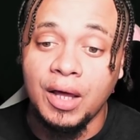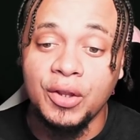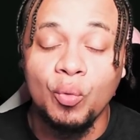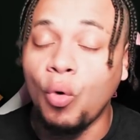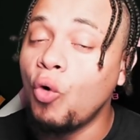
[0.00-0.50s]

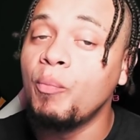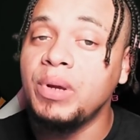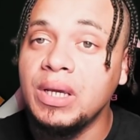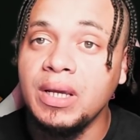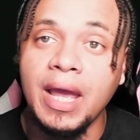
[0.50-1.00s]
There won't
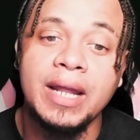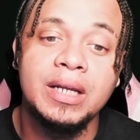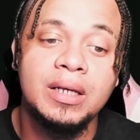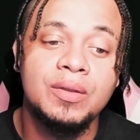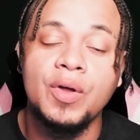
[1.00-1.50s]
be
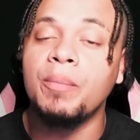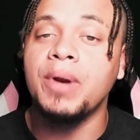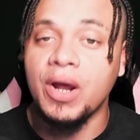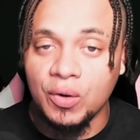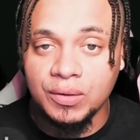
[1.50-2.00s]
any
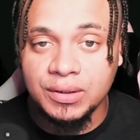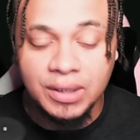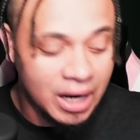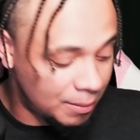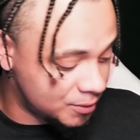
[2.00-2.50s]
thumbnails.
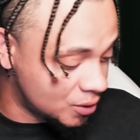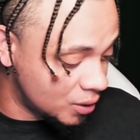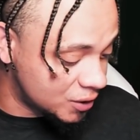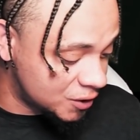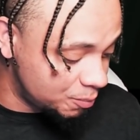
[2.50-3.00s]
I'm just going
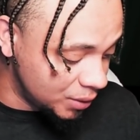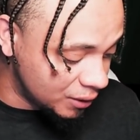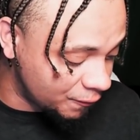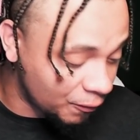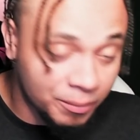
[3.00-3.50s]
to speak
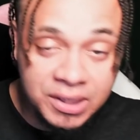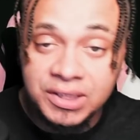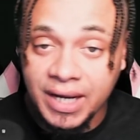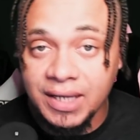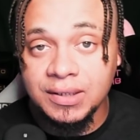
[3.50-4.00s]
from the
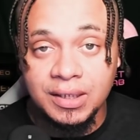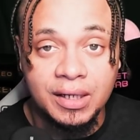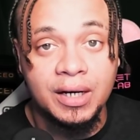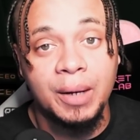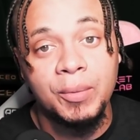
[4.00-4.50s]
chest
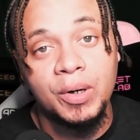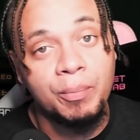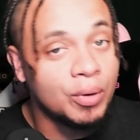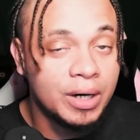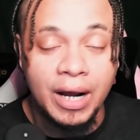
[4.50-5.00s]
and I'm going to
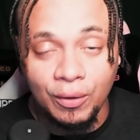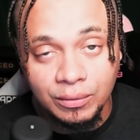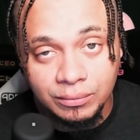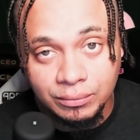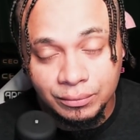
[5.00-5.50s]
put it out.
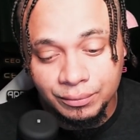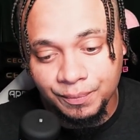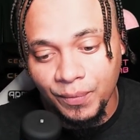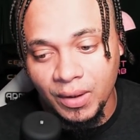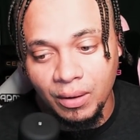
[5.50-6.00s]

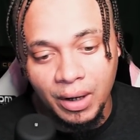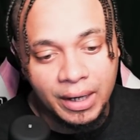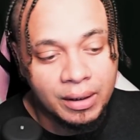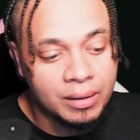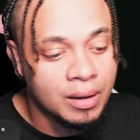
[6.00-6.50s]
All right.